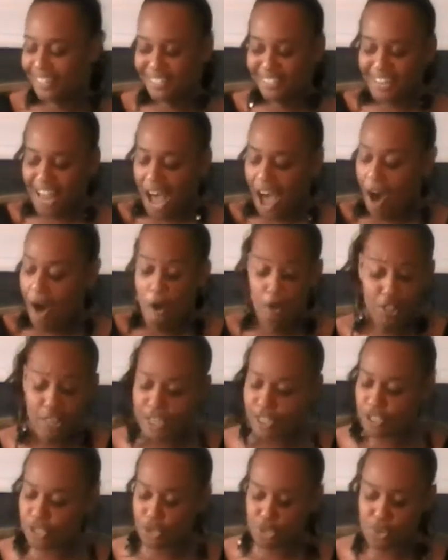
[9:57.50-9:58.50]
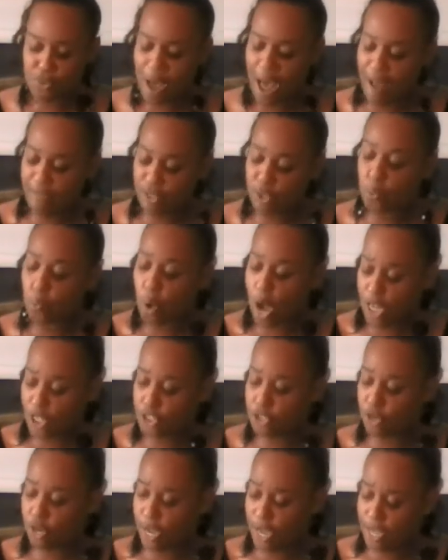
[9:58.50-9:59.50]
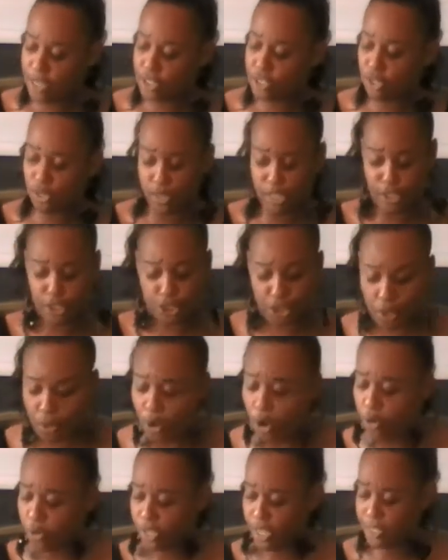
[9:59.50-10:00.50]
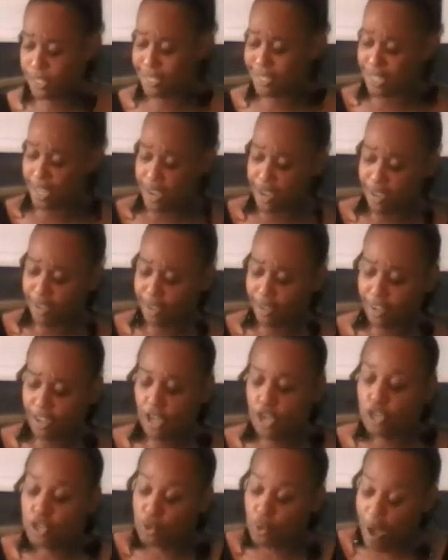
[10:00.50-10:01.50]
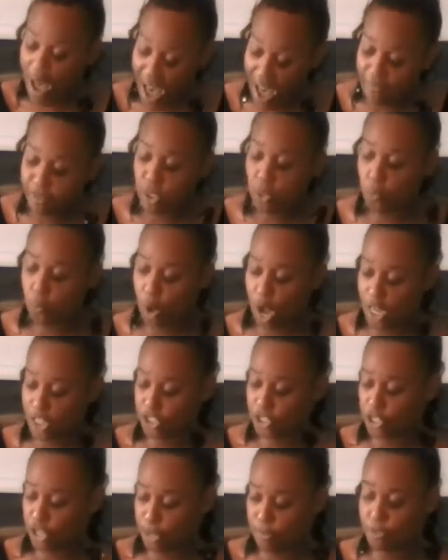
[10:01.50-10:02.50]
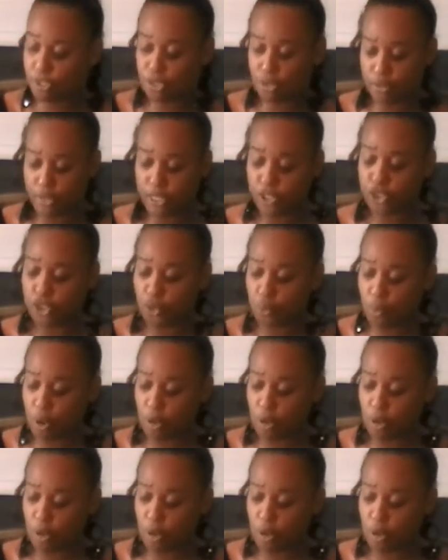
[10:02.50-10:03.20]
Not only do you have to wash your hands so that you don't get sick, you have to wash them so that you